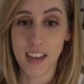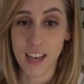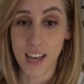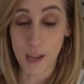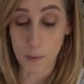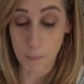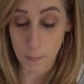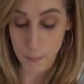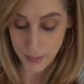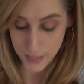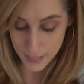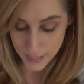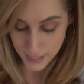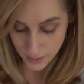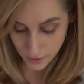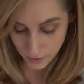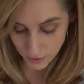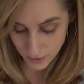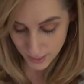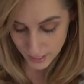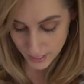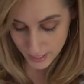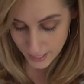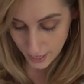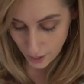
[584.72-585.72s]
I picked out
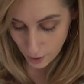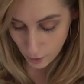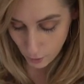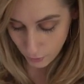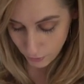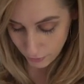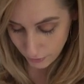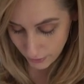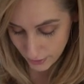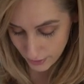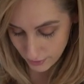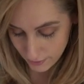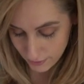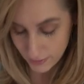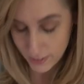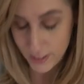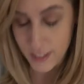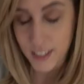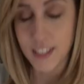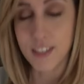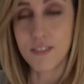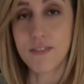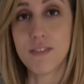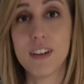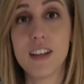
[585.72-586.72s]
this outfit for this
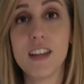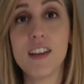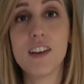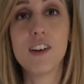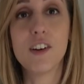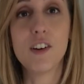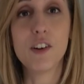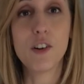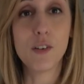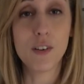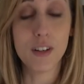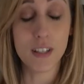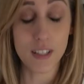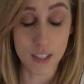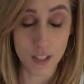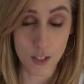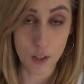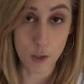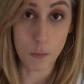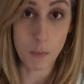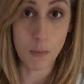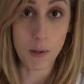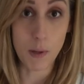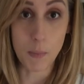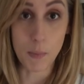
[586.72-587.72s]
video. It's too
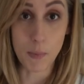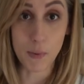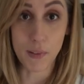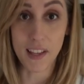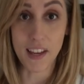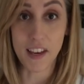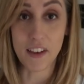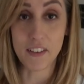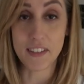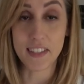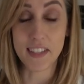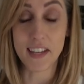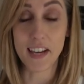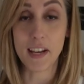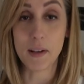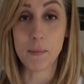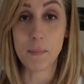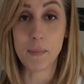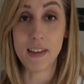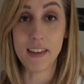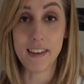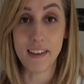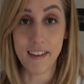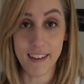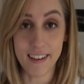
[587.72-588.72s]
peoply outside
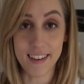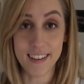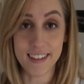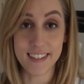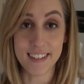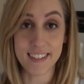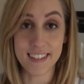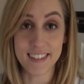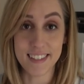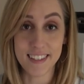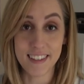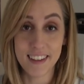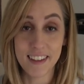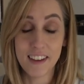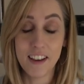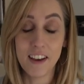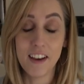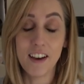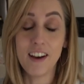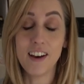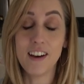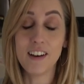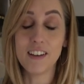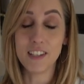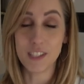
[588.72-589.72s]
because,
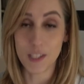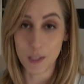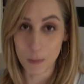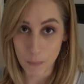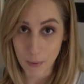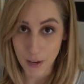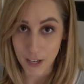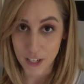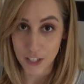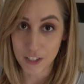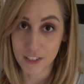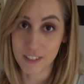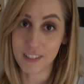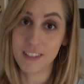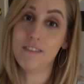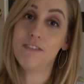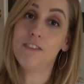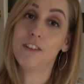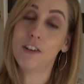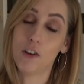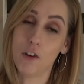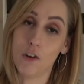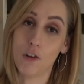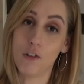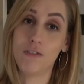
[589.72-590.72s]
especially for
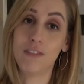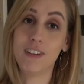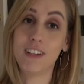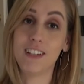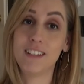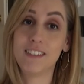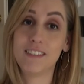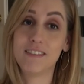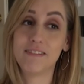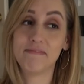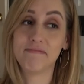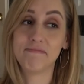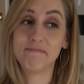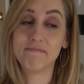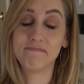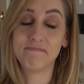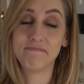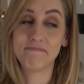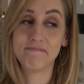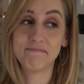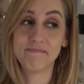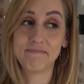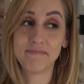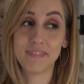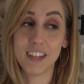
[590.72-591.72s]
COVID,
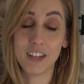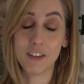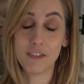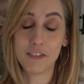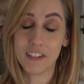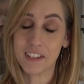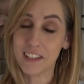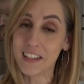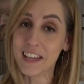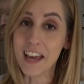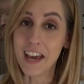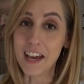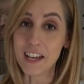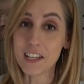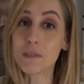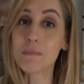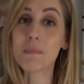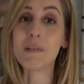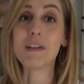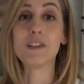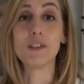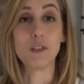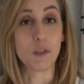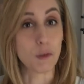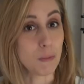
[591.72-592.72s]
it really has been
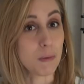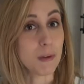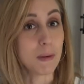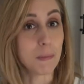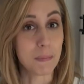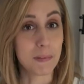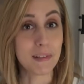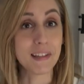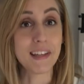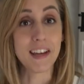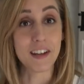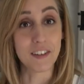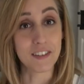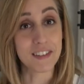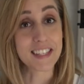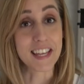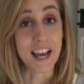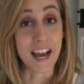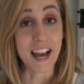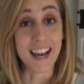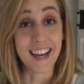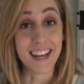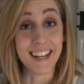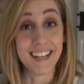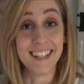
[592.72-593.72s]
too peoply
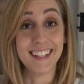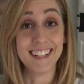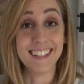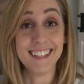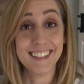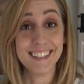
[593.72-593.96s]
outside.